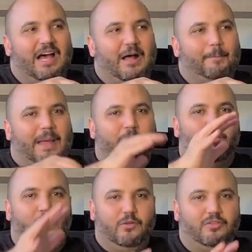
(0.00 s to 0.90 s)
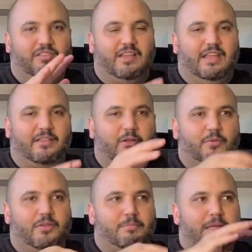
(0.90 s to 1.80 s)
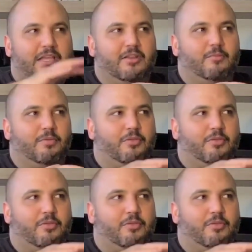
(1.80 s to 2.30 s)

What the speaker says: I will say though, the medium